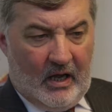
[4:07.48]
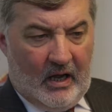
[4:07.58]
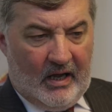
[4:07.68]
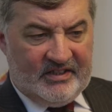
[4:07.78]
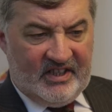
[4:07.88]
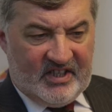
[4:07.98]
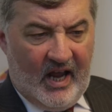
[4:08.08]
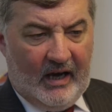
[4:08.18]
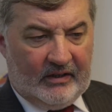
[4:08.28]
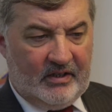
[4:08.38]
I
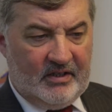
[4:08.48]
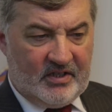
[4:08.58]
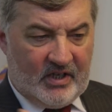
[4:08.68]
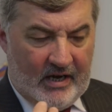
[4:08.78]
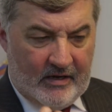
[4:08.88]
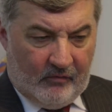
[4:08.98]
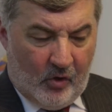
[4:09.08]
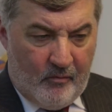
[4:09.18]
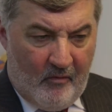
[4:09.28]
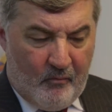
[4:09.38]
detect in this kind of
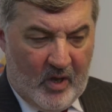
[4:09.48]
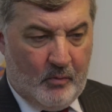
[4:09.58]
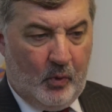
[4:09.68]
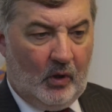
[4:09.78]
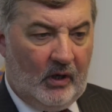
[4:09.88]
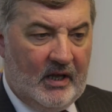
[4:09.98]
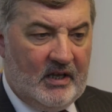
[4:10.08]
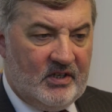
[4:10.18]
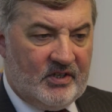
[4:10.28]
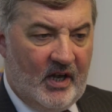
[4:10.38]
group of people
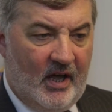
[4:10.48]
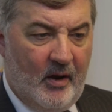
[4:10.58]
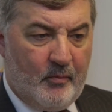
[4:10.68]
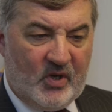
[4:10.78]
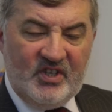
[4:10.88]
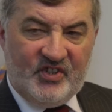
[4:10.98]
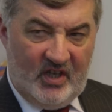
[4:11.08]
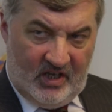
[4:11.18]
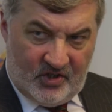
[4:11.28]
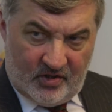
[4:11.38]
is an
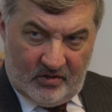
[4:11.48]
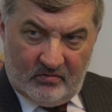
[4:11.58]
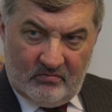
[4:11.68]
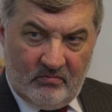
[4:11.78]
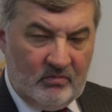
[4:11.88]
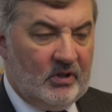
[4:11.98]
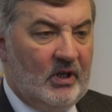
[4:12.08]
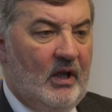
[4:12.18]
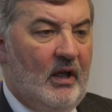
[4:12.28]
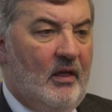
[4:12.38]
appreciation
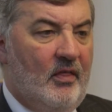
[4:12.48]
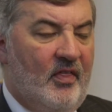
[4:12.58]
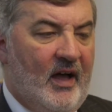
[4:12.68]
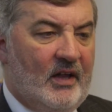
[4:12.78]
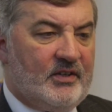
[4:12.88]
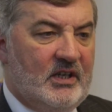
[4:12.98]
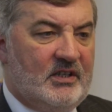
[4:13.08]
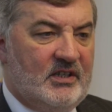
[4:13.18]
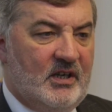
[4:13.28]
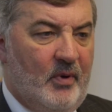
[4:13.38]
that
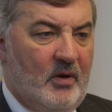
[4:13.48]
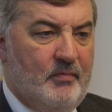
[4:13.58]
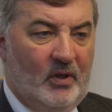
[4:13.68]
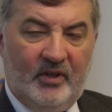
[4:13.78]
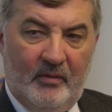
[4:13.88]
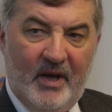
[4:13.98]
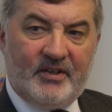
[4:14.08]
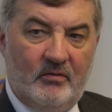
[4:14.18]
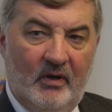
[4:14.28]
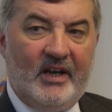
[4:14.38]
it is about building
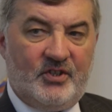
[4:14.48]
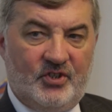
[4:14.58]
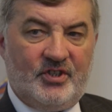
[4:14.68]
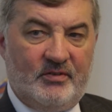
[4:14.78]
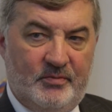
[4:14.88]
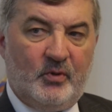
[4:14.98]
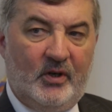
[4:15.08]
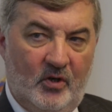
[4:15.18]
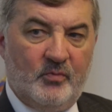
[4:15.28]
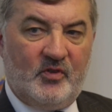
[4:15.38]
better relationships
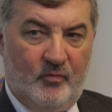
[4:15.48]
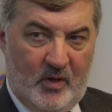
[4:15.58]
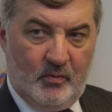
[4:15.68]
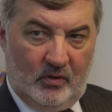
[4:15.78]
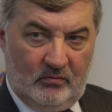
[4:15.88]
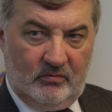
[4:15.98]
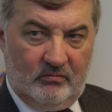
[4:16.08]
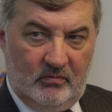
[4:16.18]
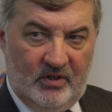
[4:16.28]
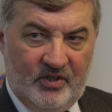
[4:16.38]
between groups of people.
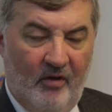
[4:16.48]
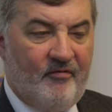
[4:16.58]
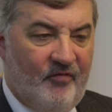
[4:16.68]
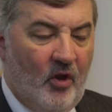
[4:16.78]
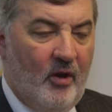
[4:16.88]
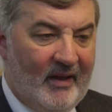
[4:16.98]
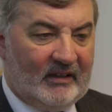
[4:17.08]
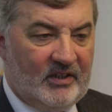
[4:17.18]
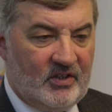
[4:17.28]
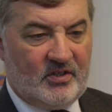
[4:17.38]
It's not
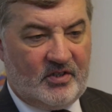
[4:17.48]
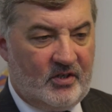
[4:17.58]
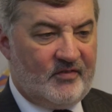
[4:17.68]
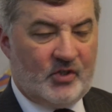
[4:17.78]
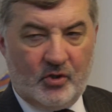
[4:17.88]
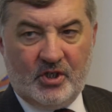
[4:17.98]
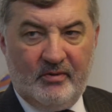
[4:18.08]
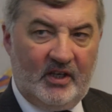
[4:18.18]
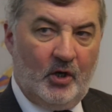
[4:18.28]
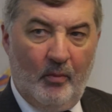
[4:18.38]
fundamentally just a sort of
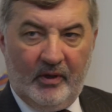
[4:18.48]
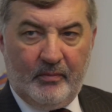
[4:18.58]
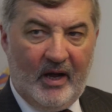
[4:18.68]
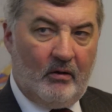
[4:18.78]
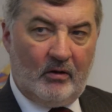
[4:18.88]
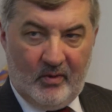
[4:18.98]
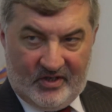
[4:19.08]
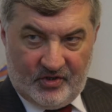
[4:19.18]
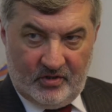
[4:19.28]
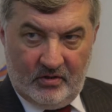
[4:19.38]
socioeconomic power
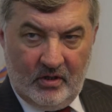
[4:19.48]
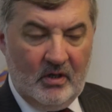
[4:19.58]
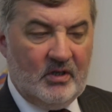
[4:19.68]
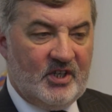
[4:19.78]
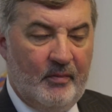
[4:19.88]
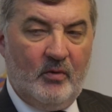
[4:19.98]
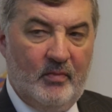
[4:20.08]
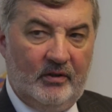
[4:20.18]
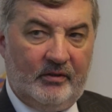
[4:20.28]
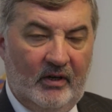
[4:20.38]
question. It's about
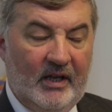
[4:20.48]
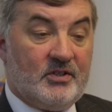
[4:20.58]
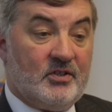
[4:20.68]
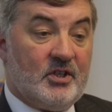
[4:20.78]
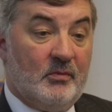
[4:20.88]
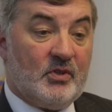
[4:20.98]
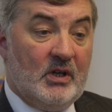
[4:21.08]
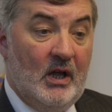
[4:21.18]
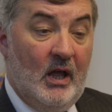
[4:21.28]
building relationships.